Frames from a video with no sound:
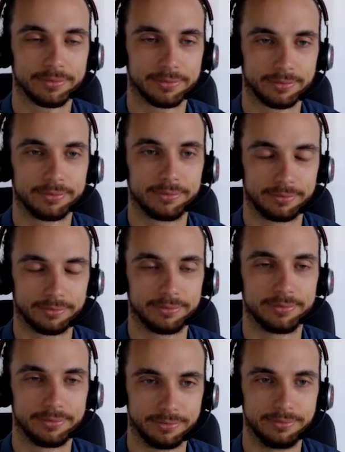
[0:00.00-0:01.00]

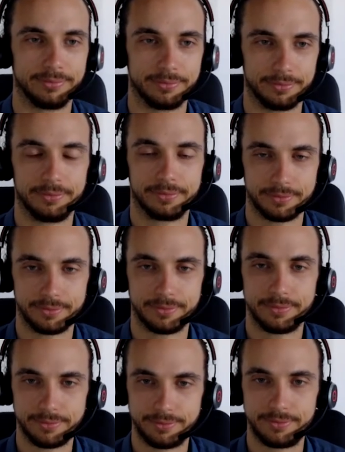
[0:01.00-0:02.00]

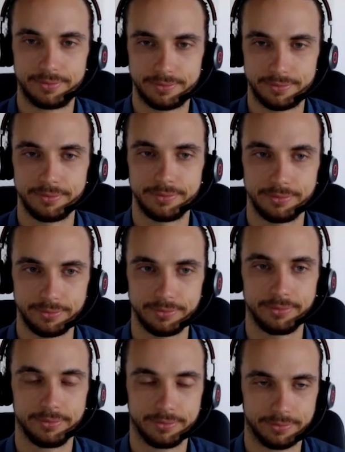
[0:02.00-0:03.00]

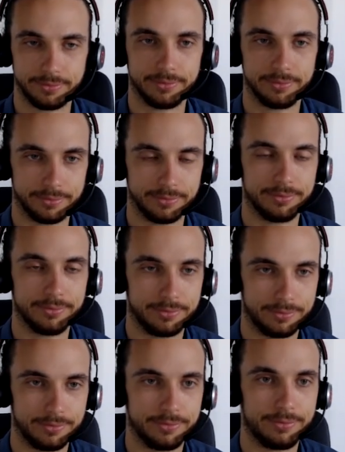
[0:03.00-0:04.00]

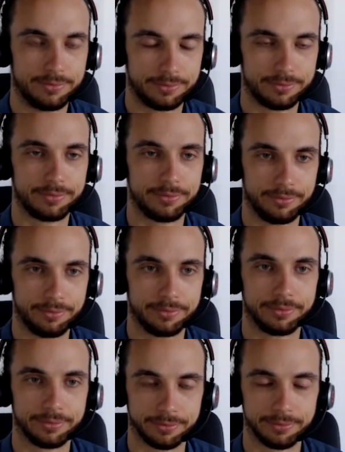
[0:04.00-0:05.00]

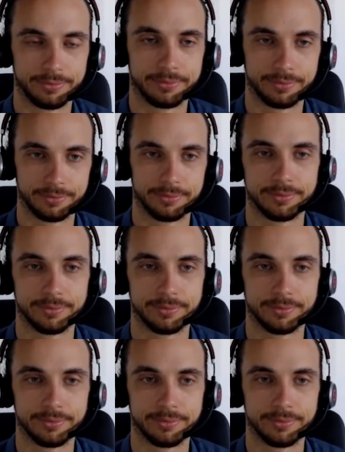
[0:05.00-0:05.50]
(silent)